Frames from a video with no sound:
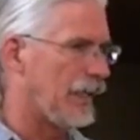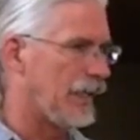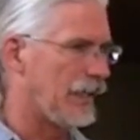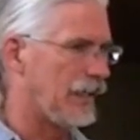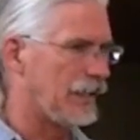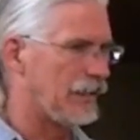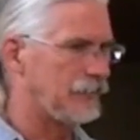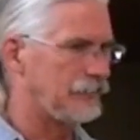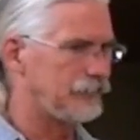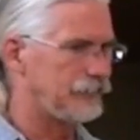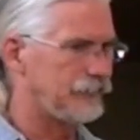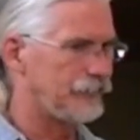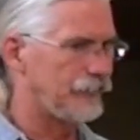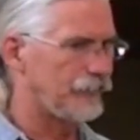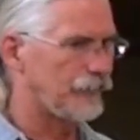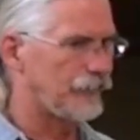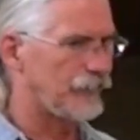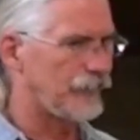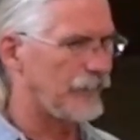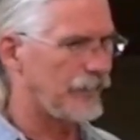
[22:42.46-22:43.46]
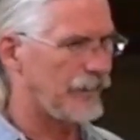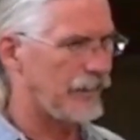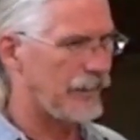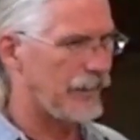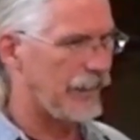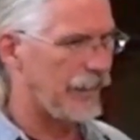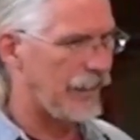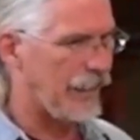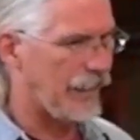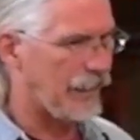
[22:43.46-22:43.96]
Um,
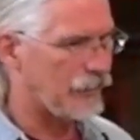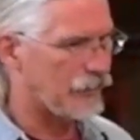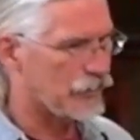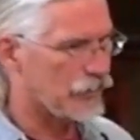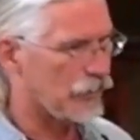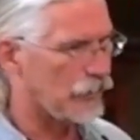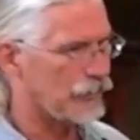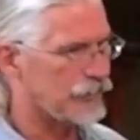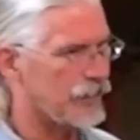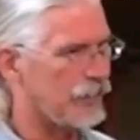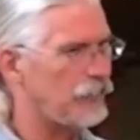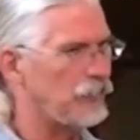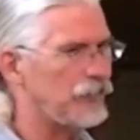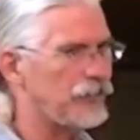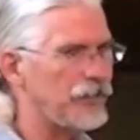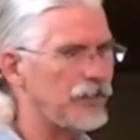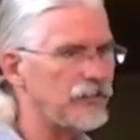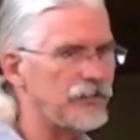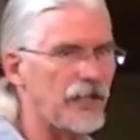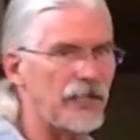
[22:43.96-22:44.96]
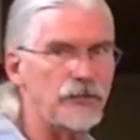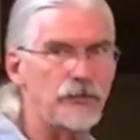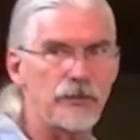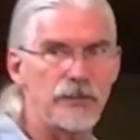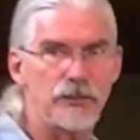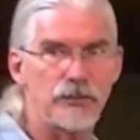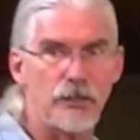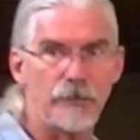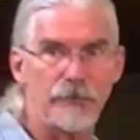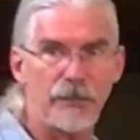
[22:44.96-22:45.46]
and so some would think that's
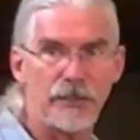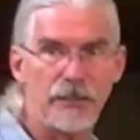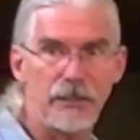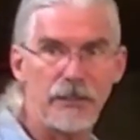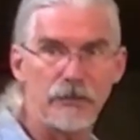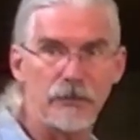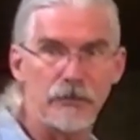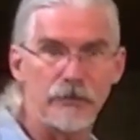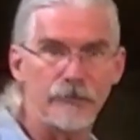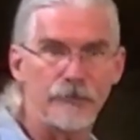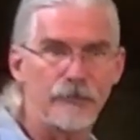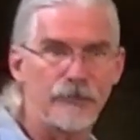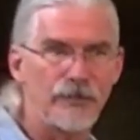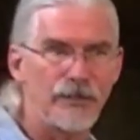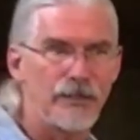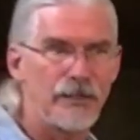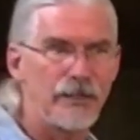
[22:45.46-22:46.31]
what he's talking about here.